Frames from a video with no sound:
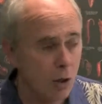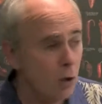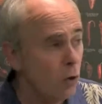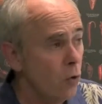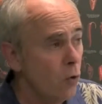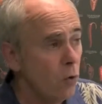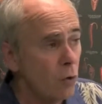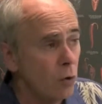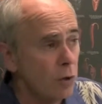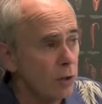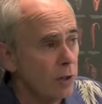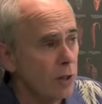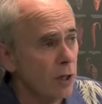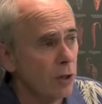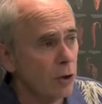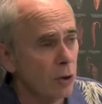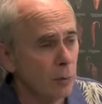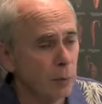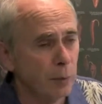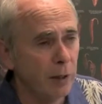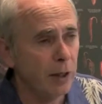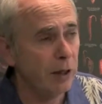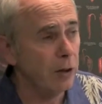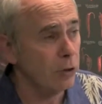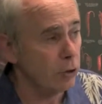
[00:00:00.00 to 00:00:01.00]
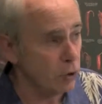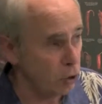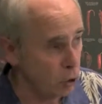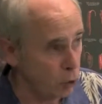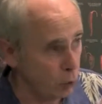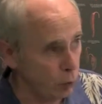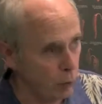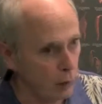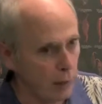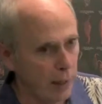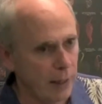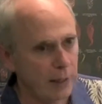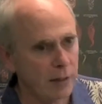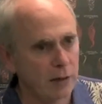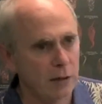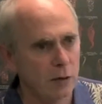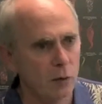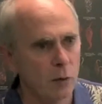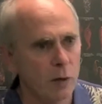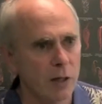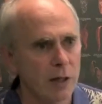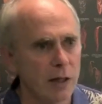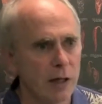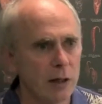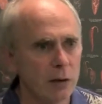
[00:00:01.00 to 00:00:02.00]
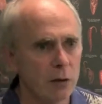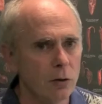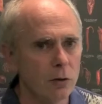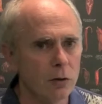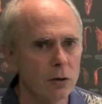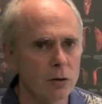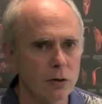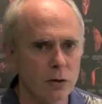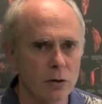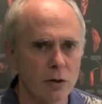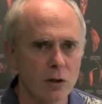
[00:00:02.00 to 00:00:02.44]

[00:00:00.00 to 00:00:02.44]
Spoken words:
who are the other players, do you like the way that looks